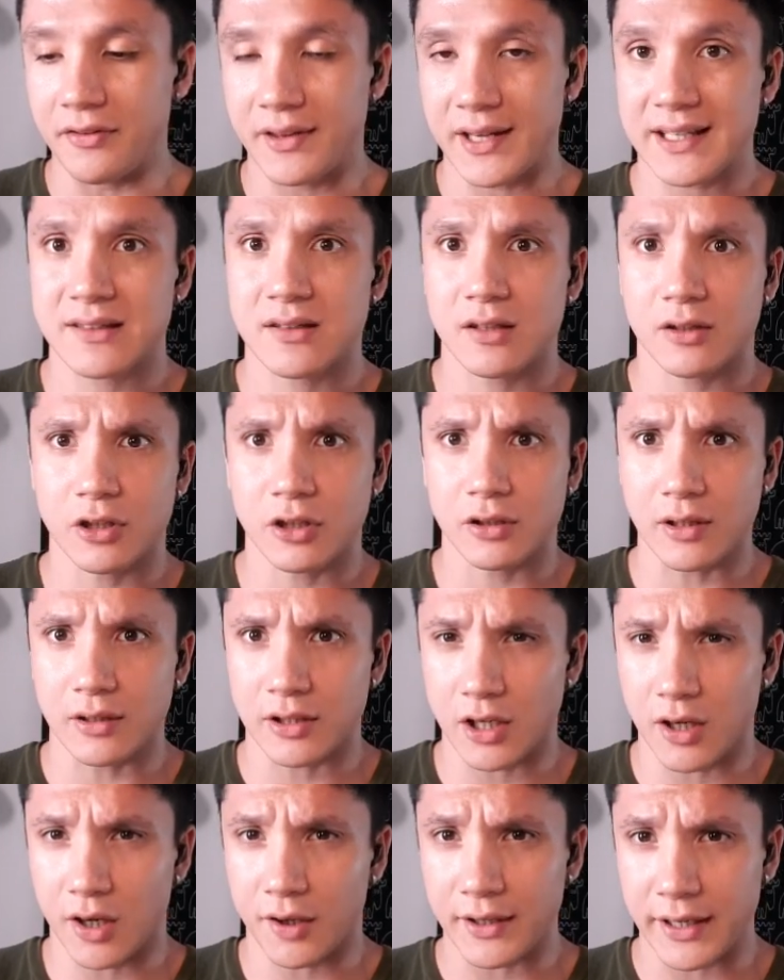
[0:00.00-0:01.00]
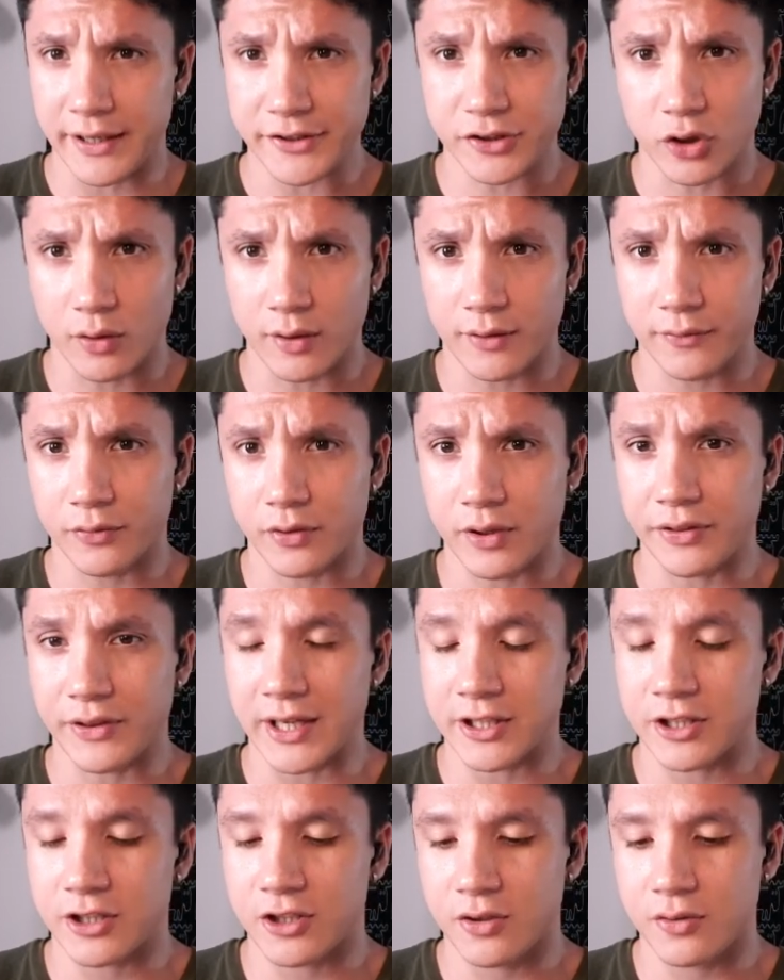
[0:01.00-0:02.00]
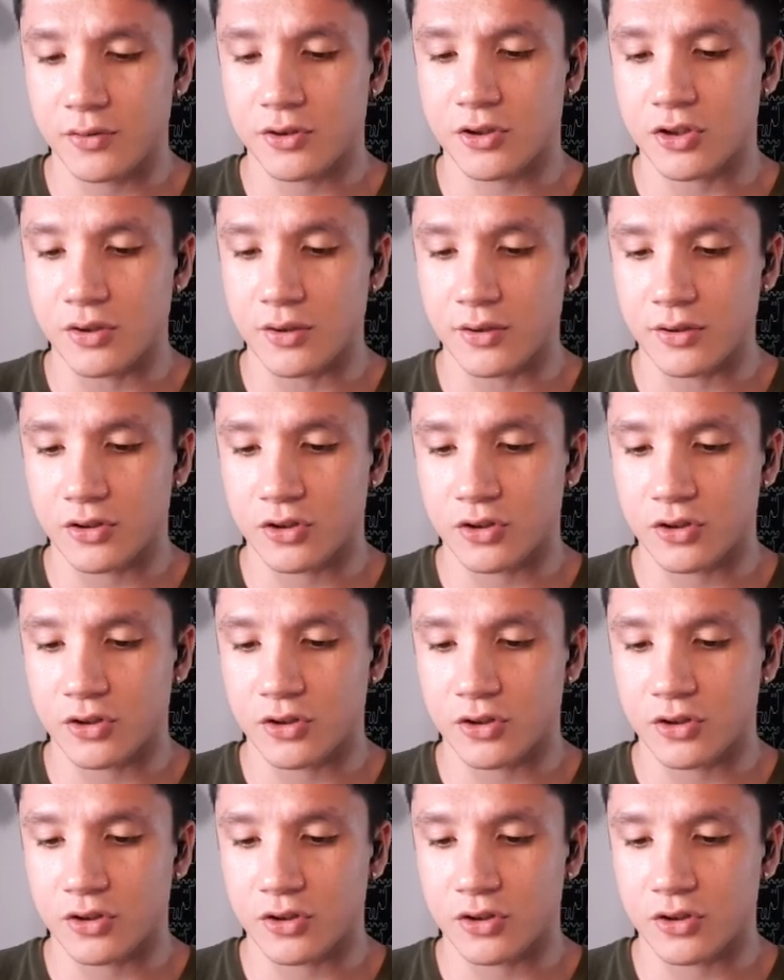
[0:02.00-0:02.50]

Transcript: That's the thing that the Arthur has going for it, that huge,